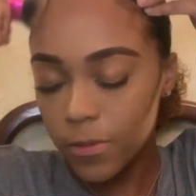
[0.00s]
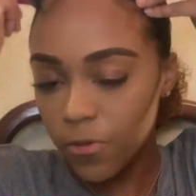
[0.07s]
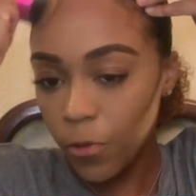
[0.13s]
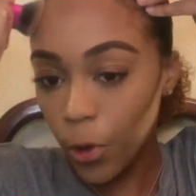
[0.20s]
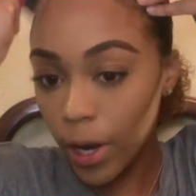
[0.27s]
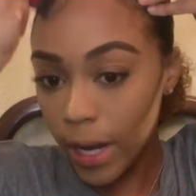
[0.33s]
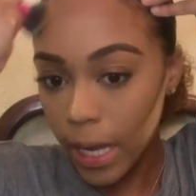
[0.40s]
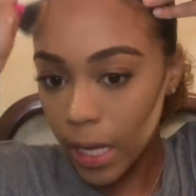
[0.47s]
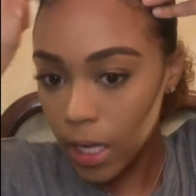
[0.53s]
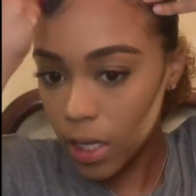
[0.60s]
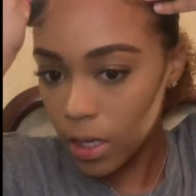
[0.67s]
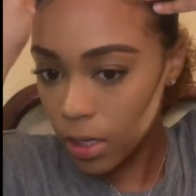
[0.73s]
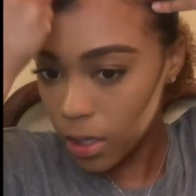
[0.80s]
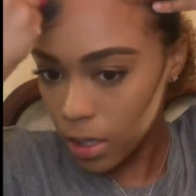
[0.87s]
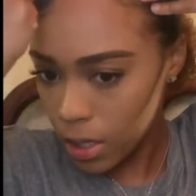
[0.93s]

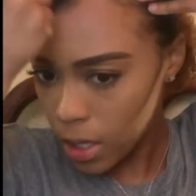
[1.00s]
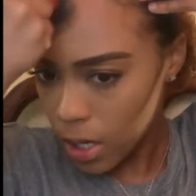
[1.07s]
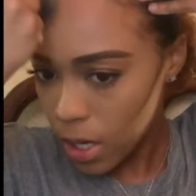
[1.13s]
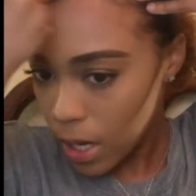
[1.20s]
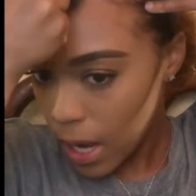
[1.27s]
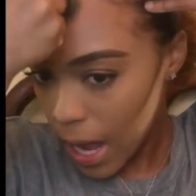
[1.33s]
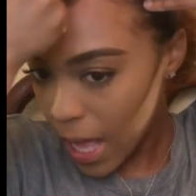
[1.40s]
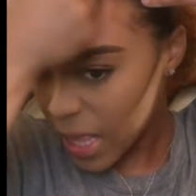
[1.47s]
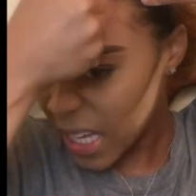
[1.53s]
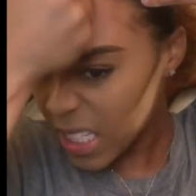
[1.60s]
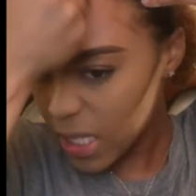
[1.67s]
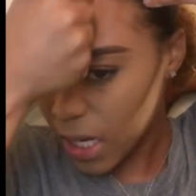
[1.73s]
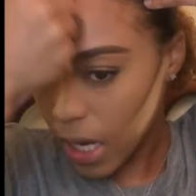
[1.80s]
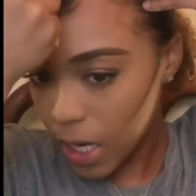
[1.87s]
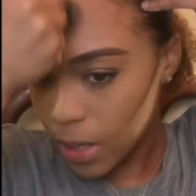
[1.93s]
forehead, I like
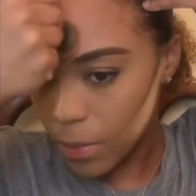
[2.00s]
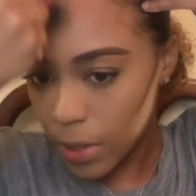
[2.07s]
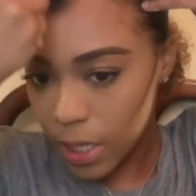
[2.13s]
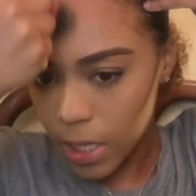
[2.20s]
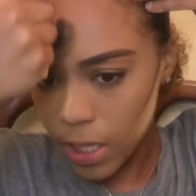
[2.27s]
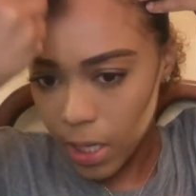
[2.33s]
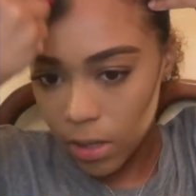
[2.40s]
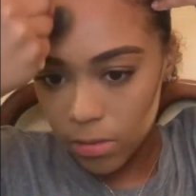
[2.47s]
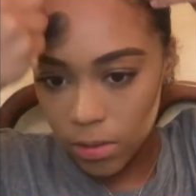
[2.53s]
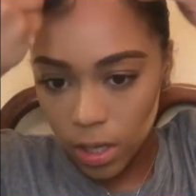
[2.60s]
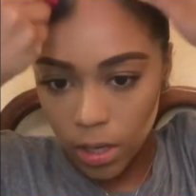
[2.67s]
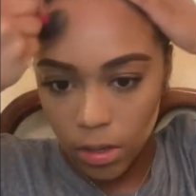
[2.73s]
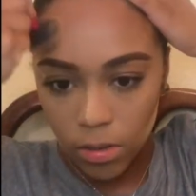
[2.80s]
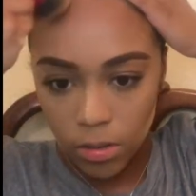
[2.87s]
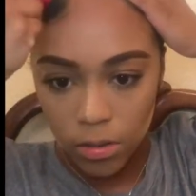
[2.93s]
to kind of bring it down
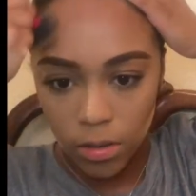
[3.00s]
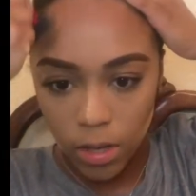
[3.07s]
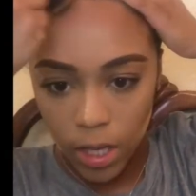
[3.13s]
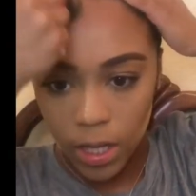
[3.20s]
low,